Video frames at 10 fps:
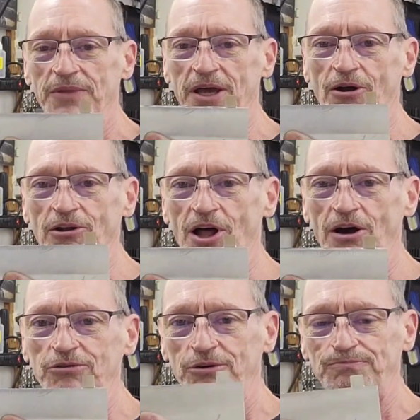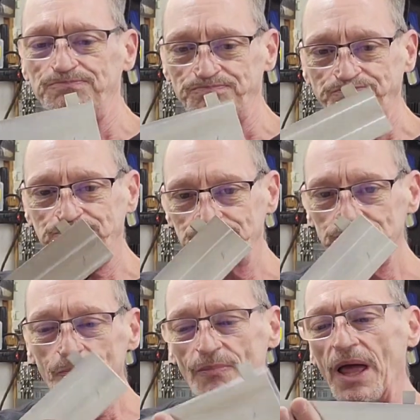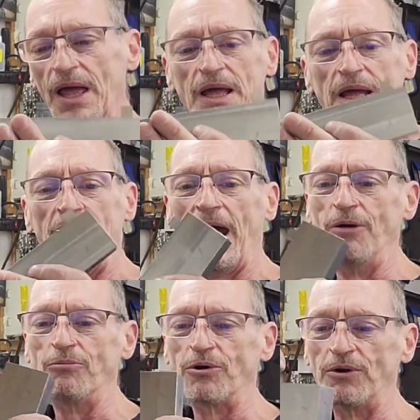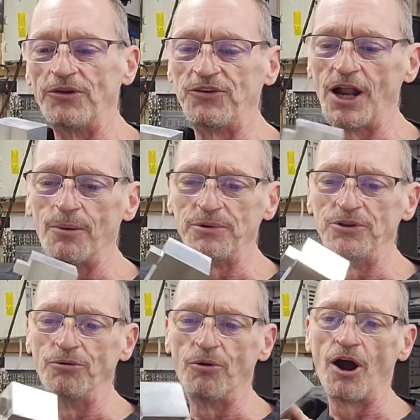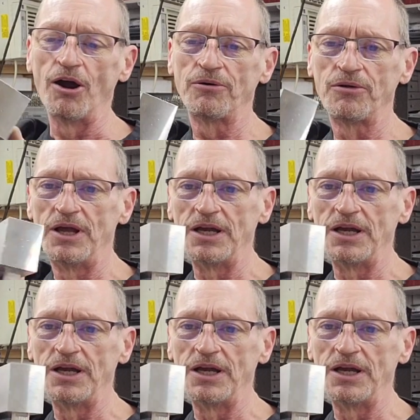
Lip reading: in our lugs, and we're going to set up and do our